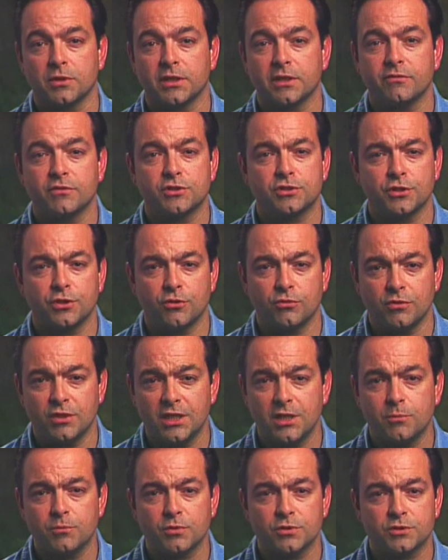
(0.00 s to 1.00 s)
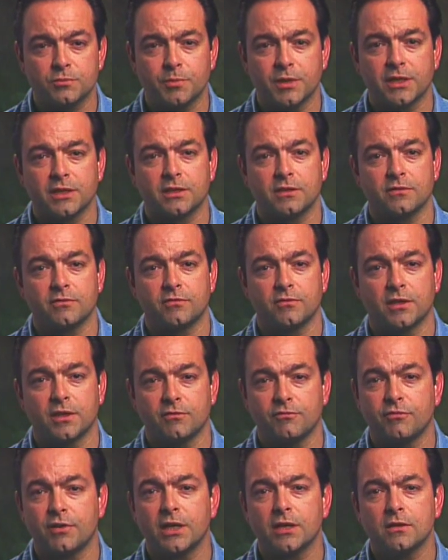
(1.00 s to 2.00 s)
give us a unique perspective on
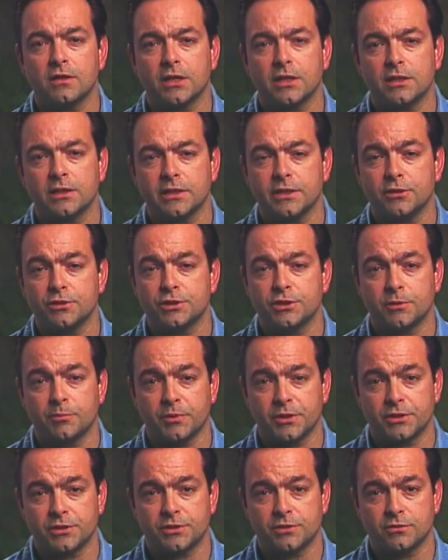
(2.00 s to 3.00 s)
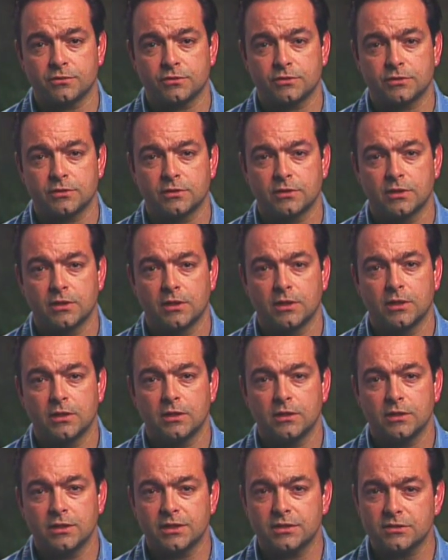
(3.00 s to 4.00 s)
fireline leadership issues.
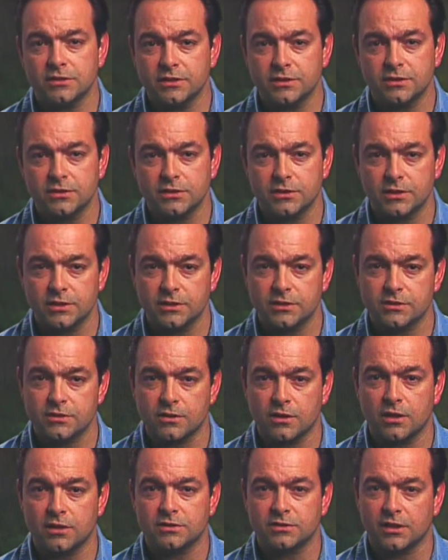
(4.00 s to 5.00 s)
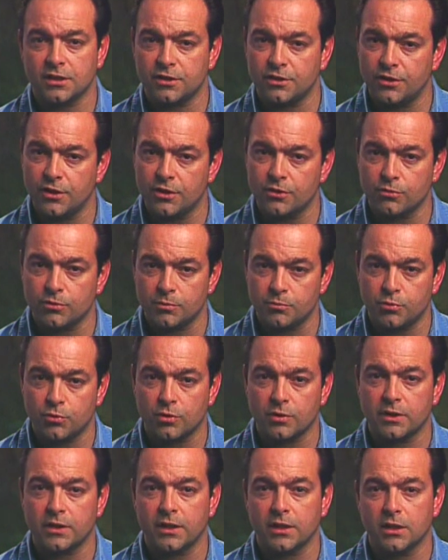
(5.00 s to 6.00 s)
Let's listen to his thoughts on another
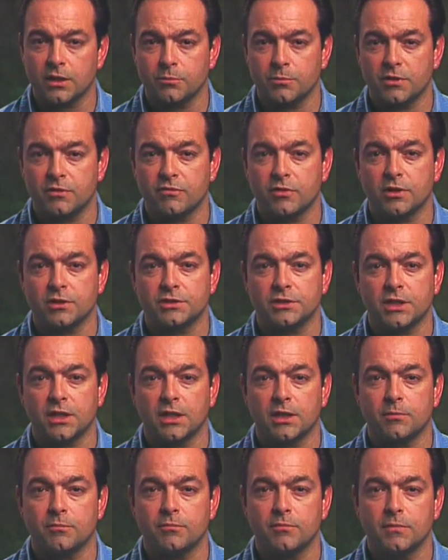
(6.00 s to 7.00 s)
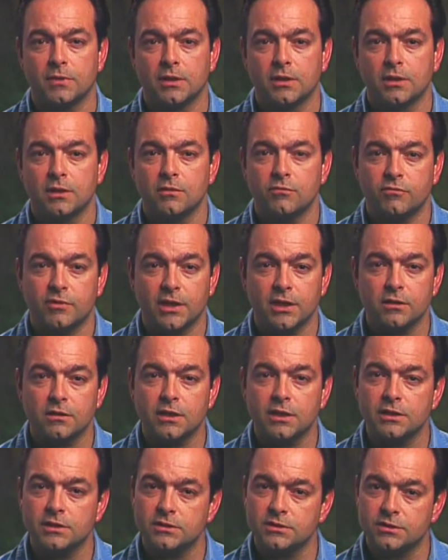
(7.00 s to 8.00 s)
important element of our job,
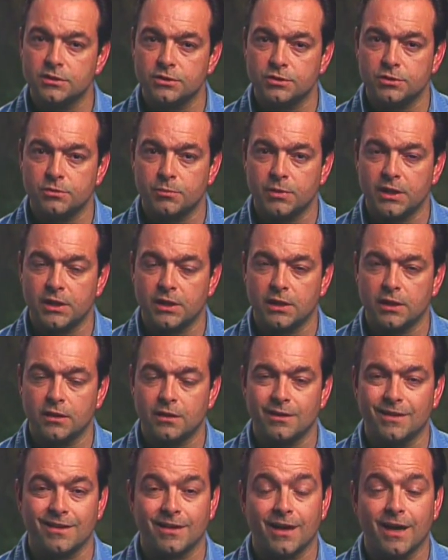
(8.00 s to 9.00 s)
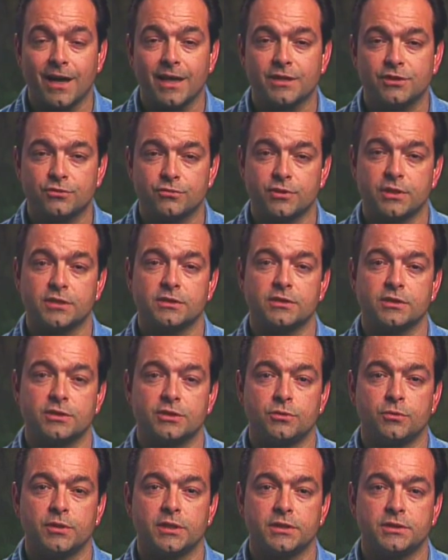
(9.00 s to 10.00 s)
fireline decision making in high stress
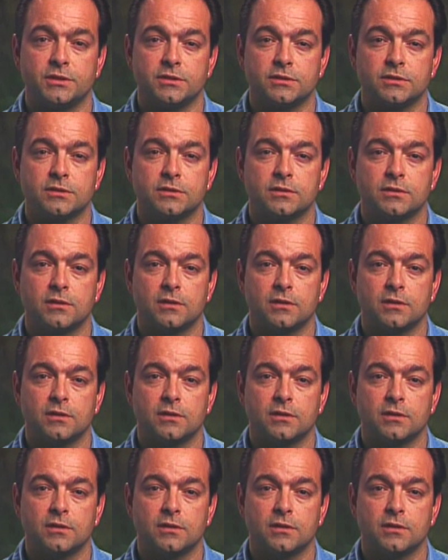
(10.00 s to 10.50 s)
situations.